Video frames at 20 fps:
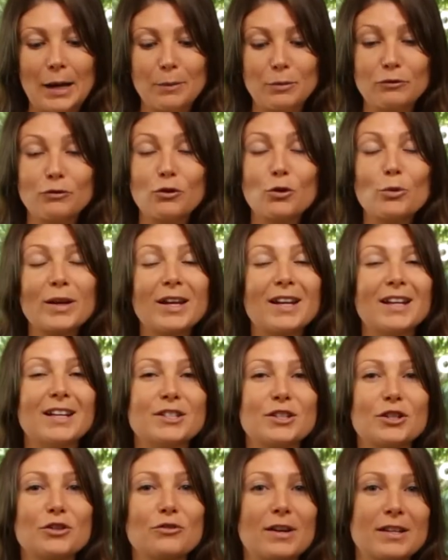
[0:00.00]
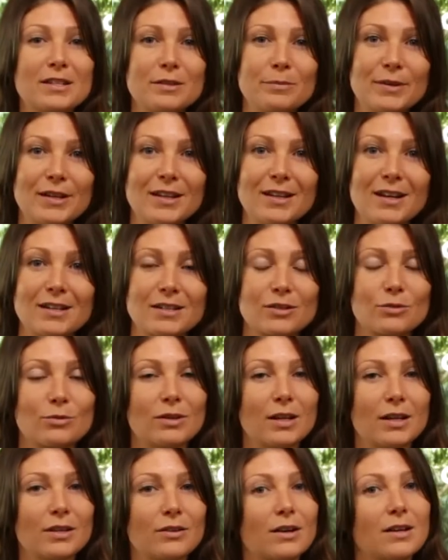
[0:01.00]
Before we get into the recipe, I just
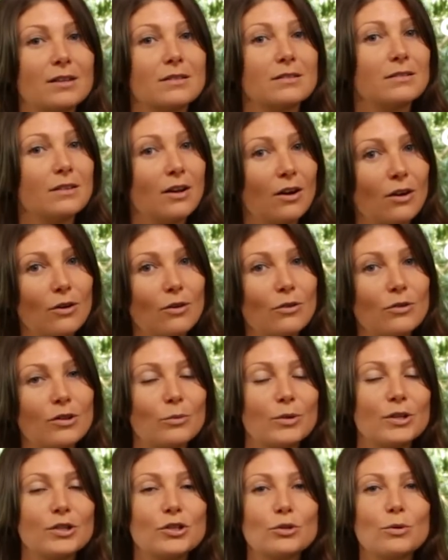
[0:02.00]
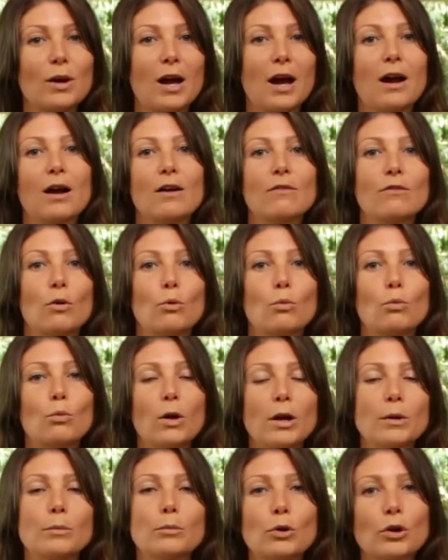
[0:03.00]
wanna let you guys know that we do have
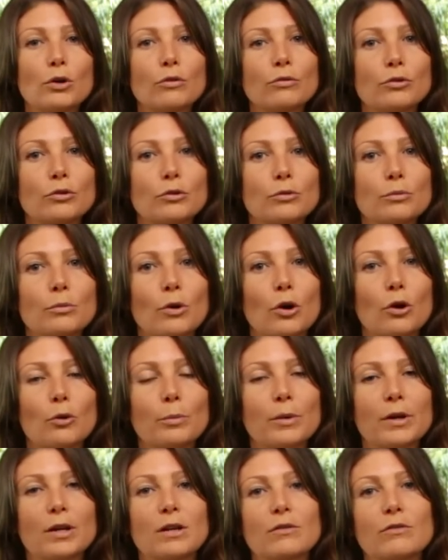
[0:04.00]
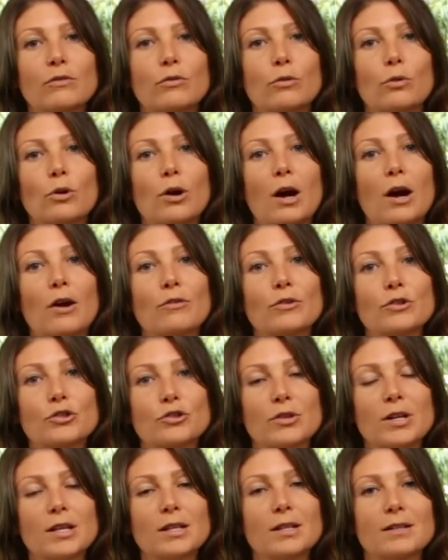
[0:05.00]
one more room open for our
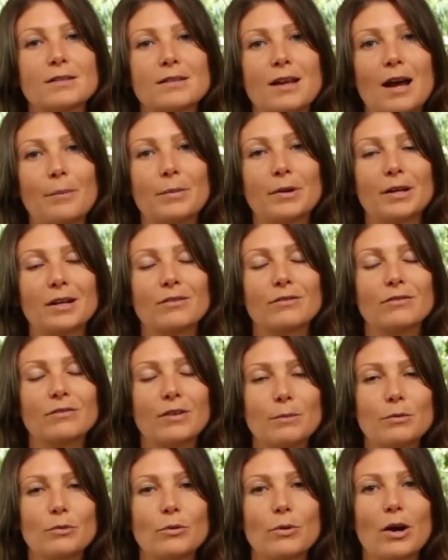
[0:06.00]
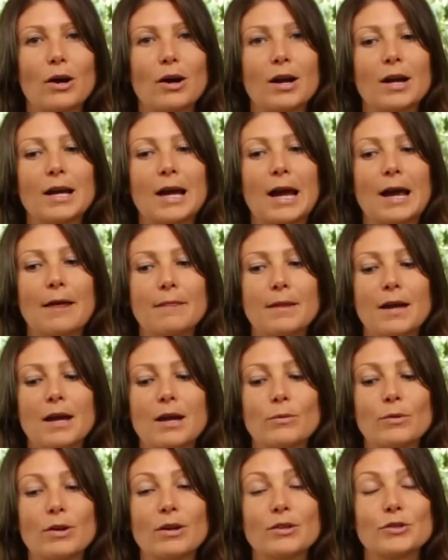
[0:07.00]
retreat that is happening in February, and
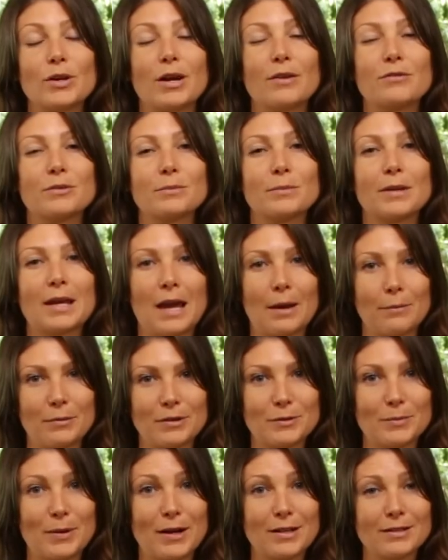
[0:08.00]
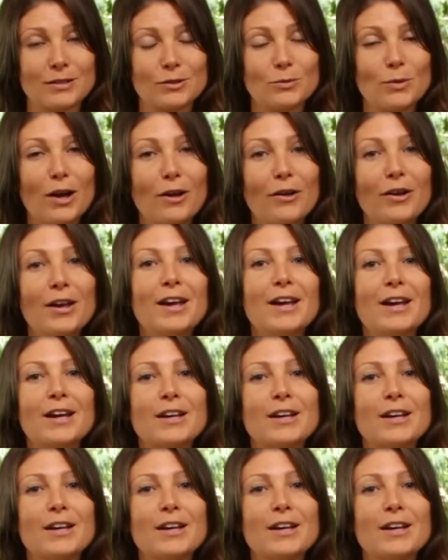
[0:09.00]
then we also have some camping spots as well.